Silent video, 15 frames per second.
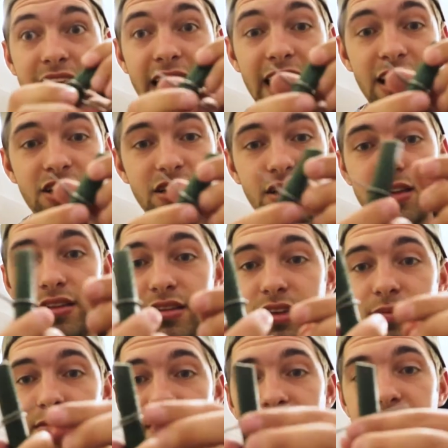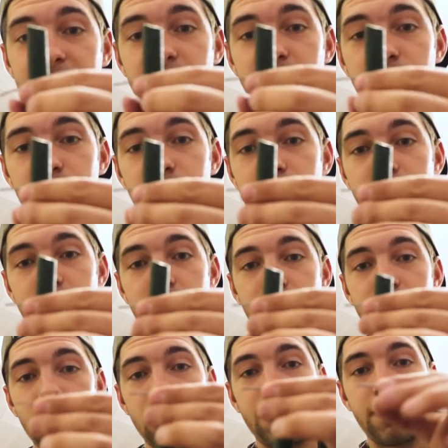It actually seems like it can work.
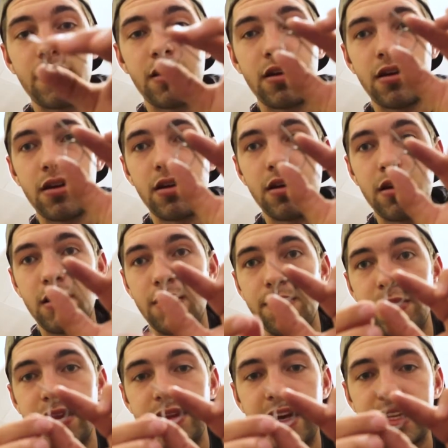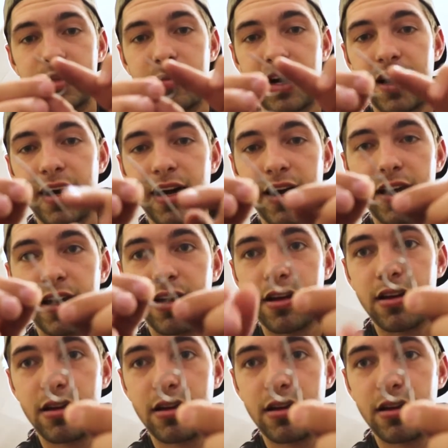And that's my eye.